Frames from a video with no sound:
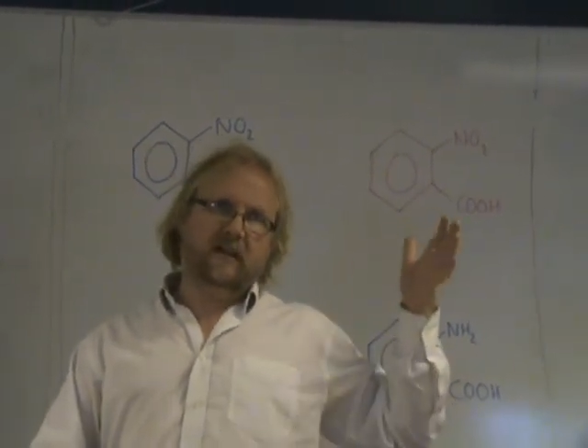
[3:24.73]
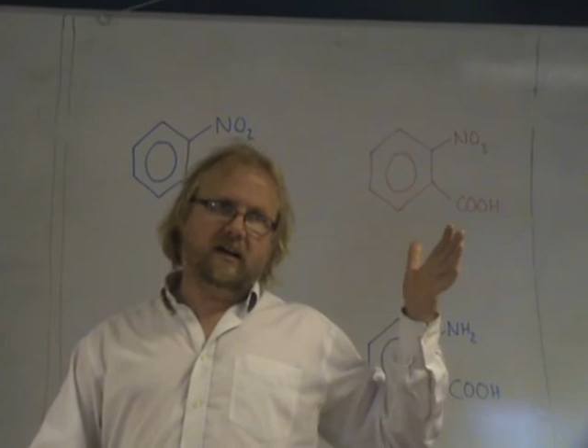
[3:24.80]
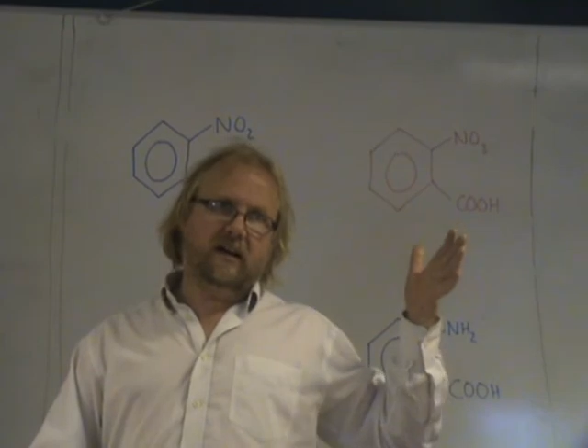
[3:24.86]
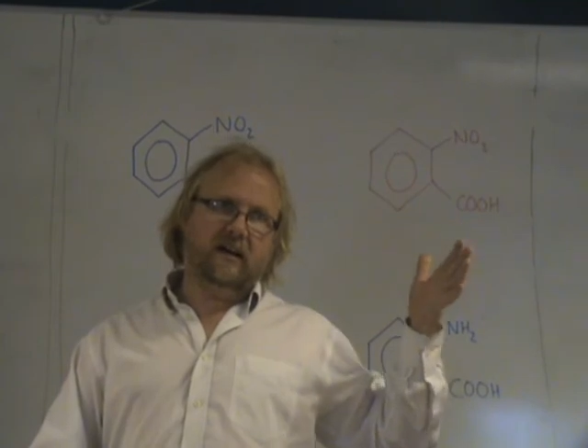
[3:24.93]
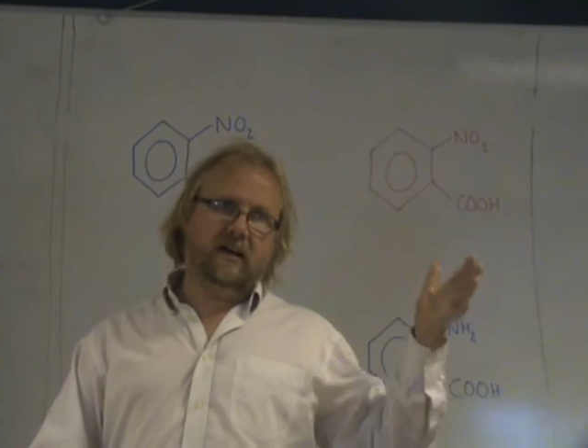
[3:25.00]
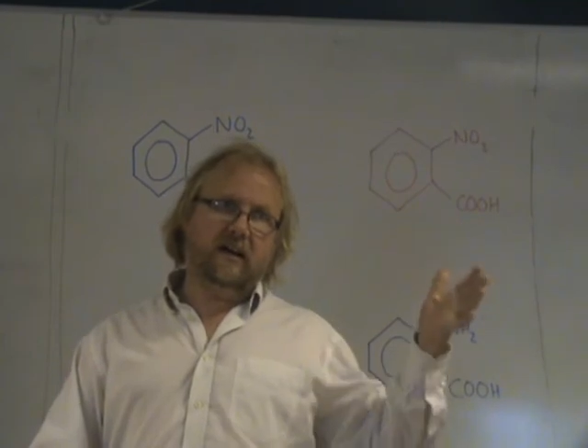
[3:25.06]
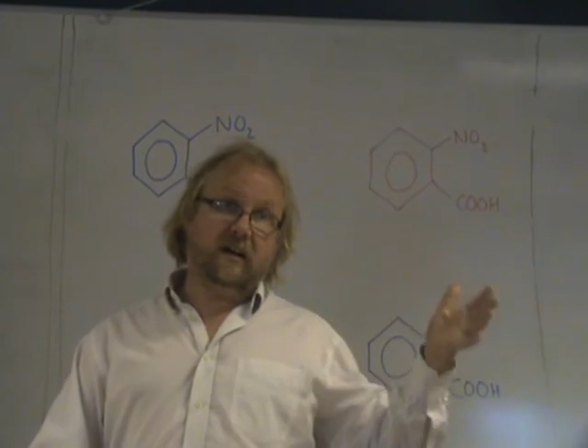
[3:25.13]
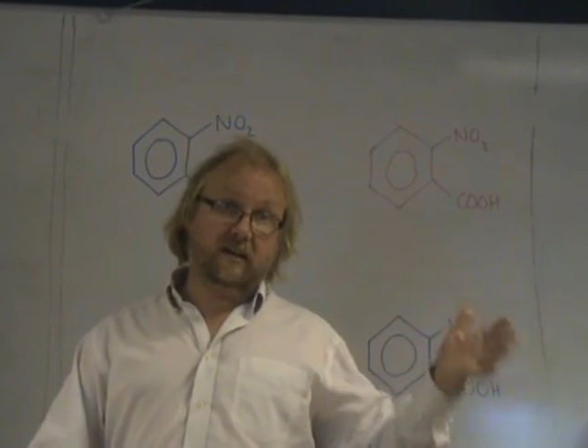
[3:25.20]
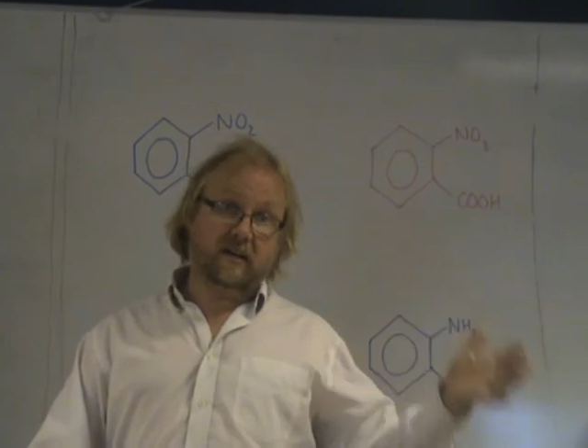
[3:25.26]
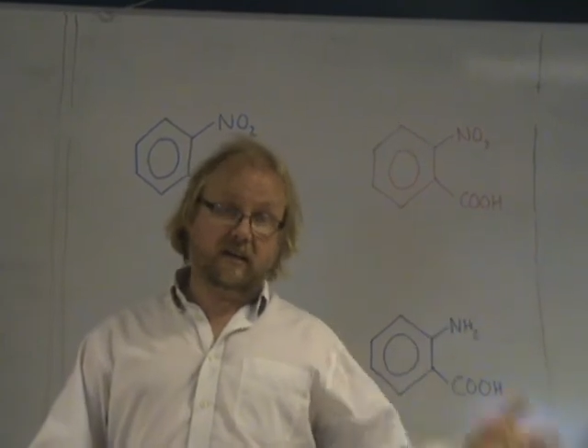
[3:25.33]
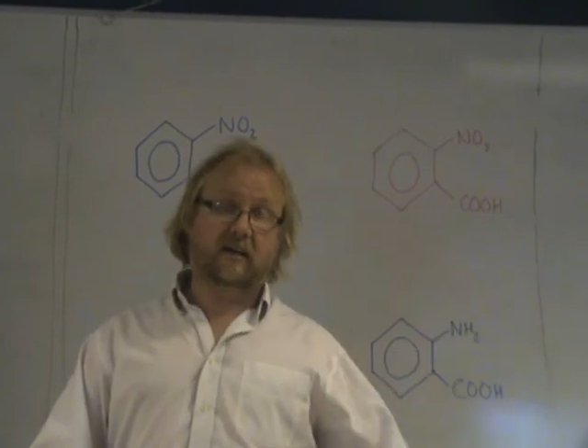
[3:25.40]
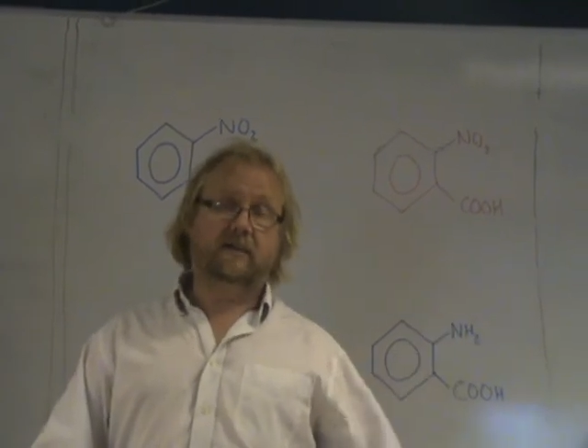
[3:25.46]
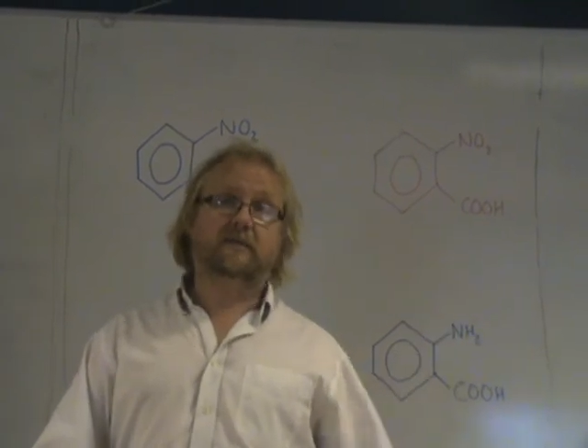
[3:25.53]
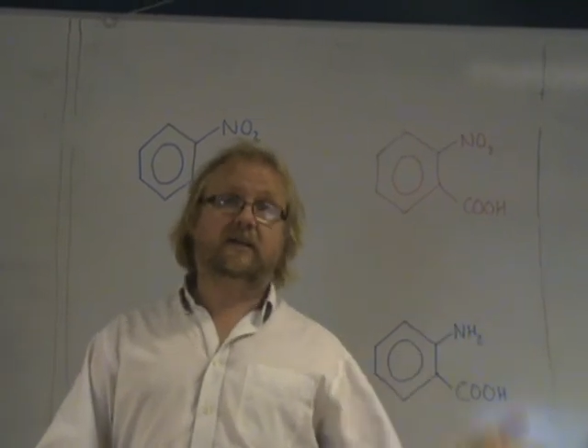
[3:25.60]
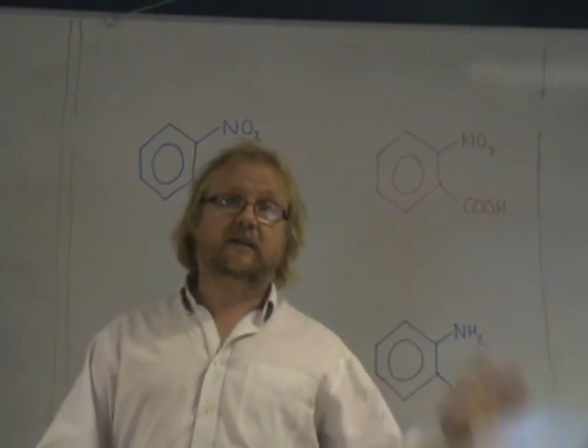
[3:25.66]

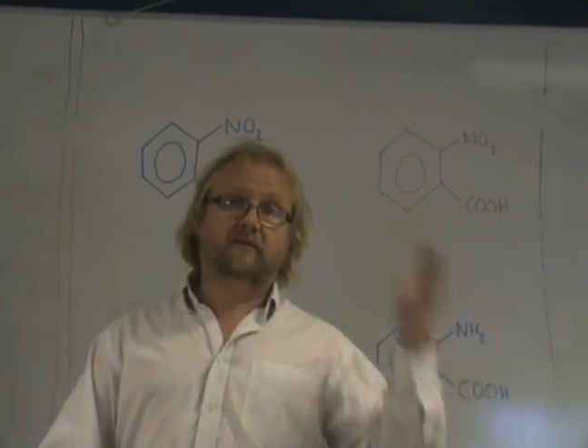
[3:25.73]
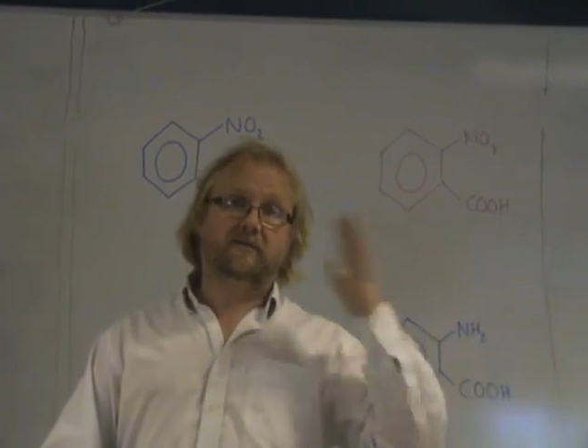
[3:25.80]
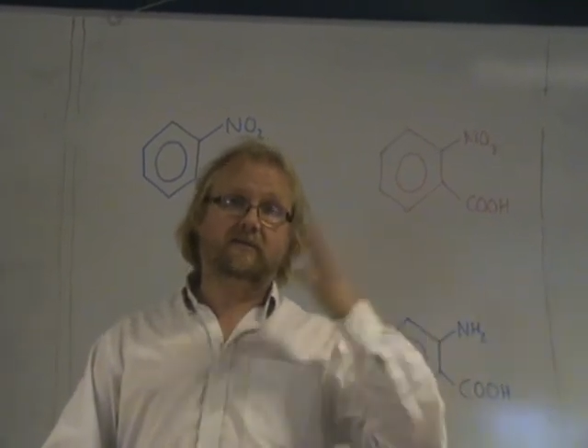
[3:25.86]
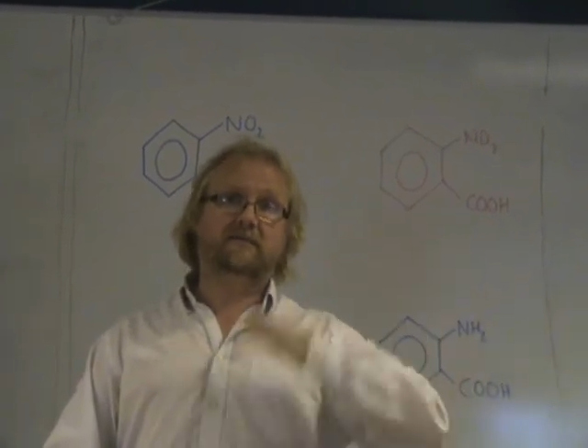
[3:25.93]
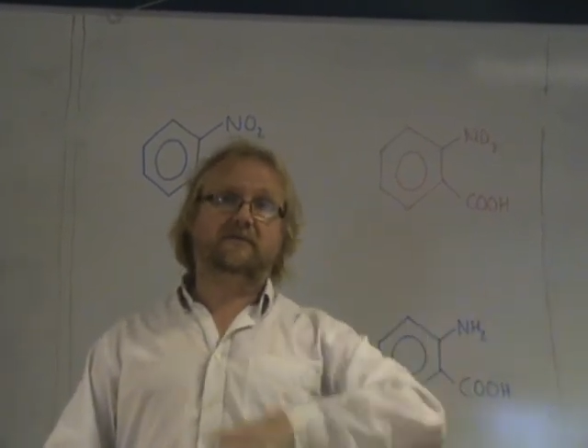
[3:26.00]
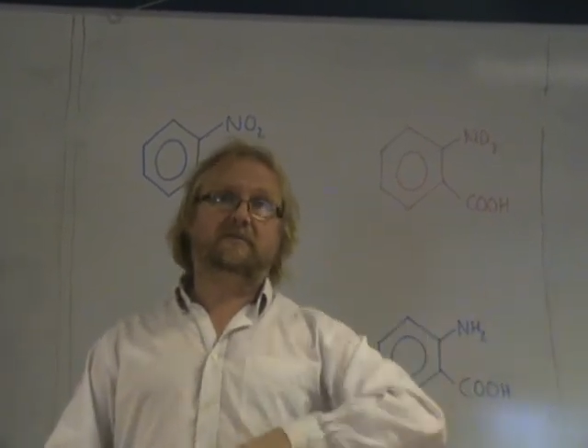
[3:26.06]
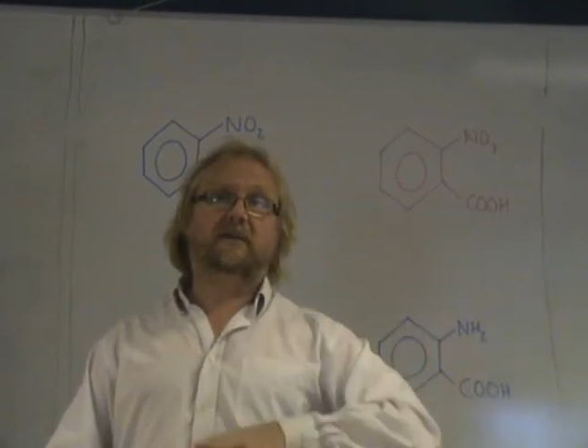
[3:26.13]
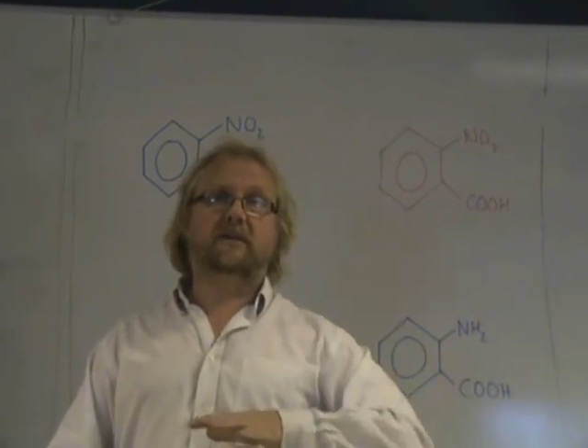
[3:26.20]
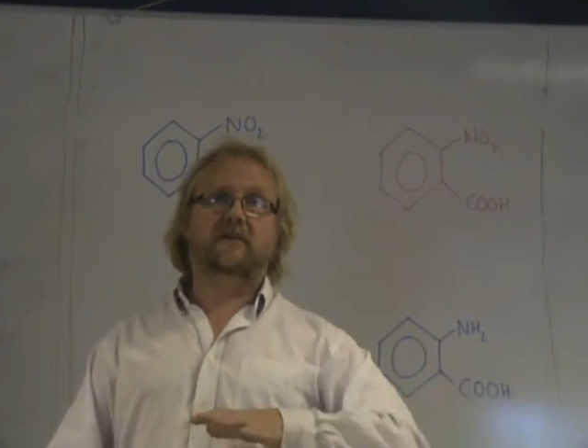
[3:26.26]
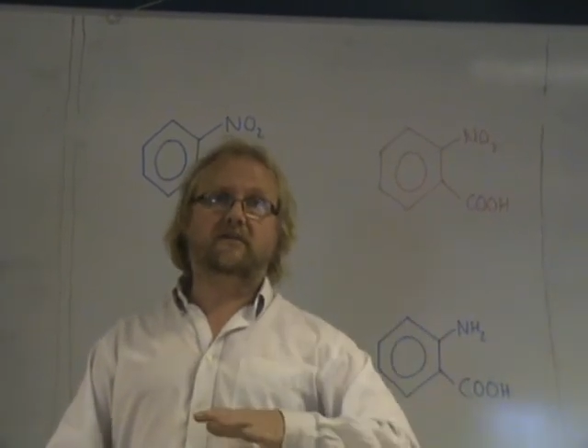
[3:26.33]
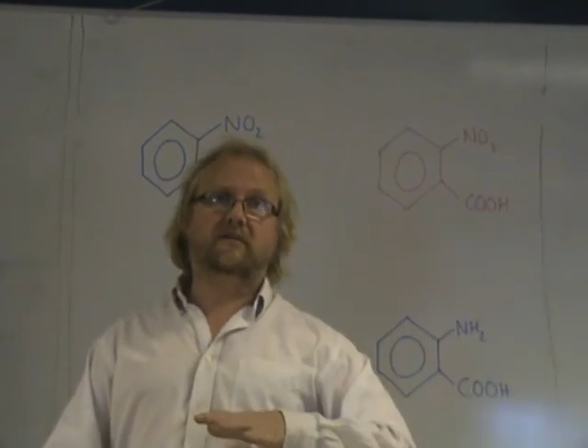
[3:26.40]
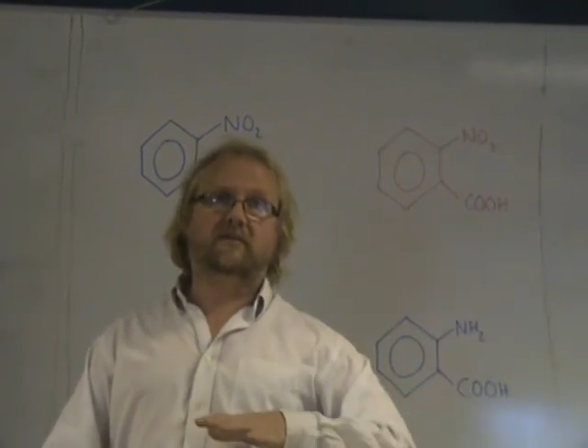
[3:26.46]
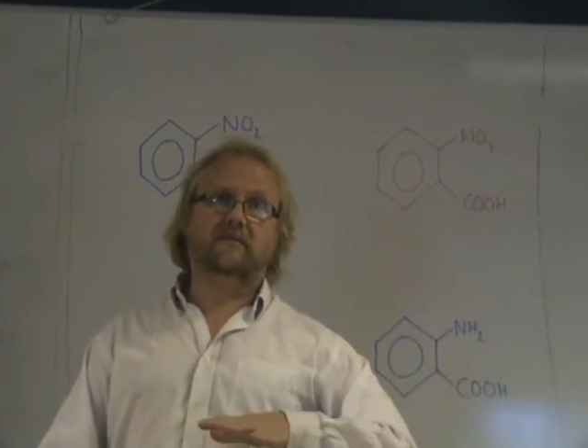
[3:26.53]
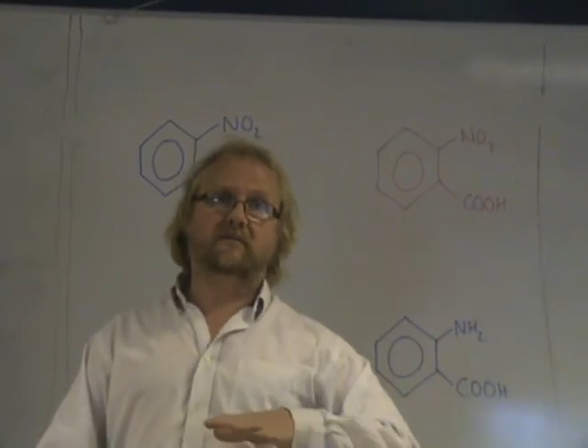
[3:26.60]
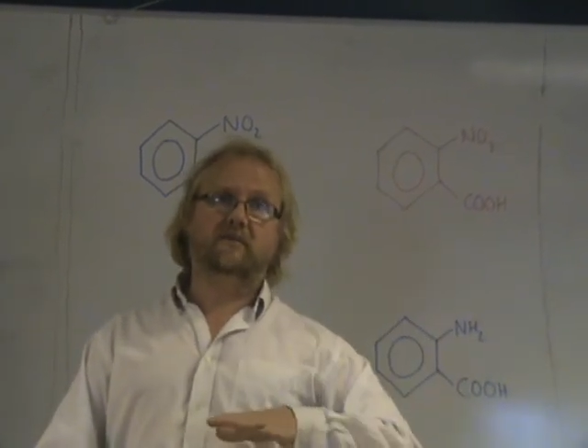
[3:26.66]
carbonyl groups to
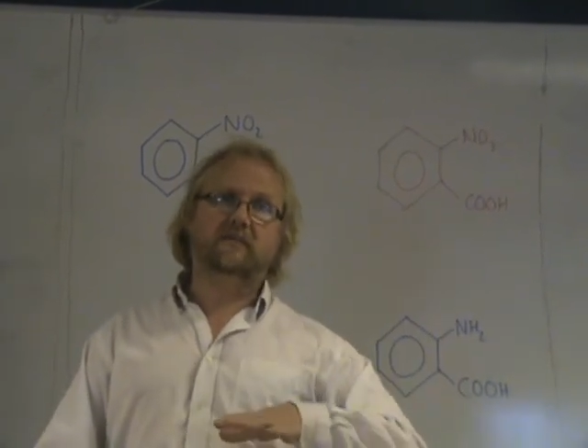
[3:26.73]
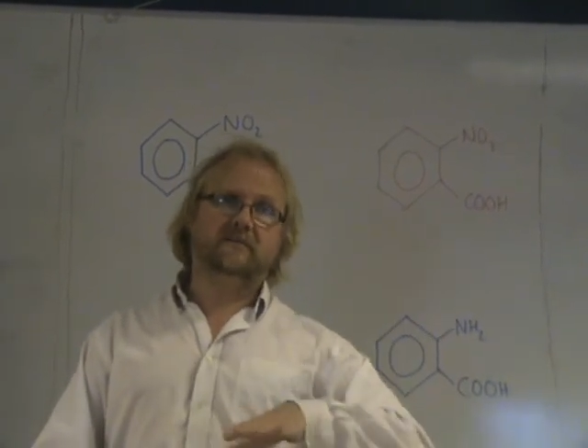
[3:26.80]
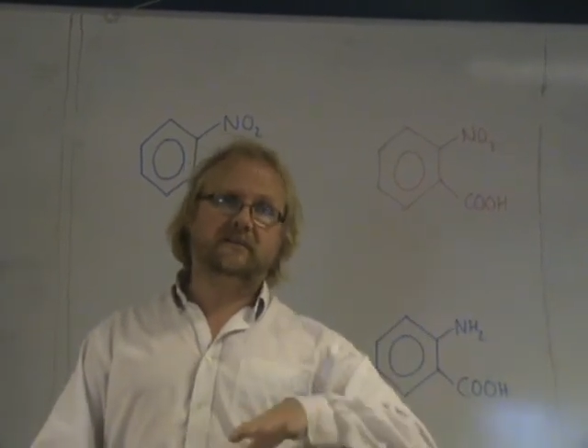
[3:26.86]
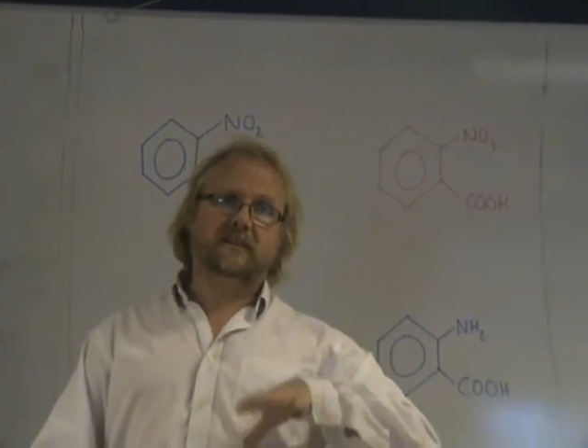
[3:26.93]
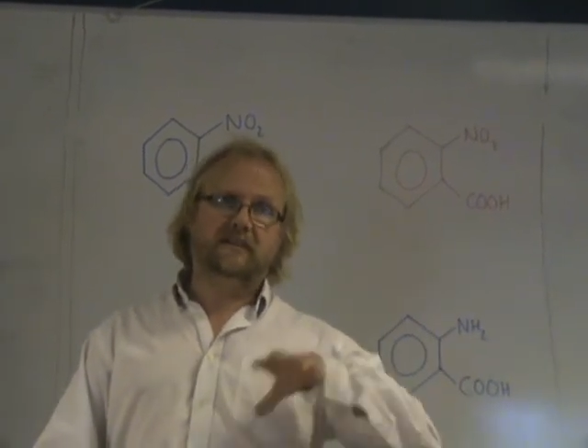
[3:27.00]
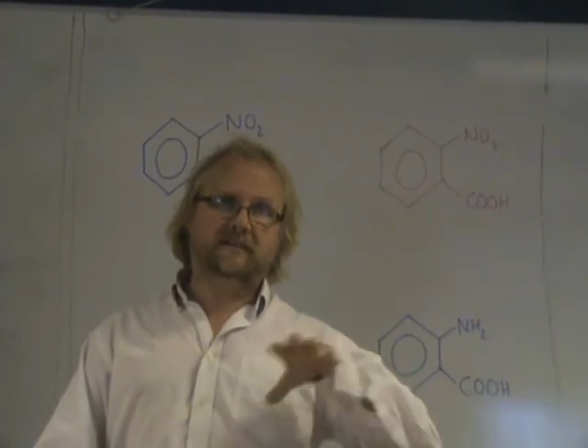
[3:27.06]
alcohol groups.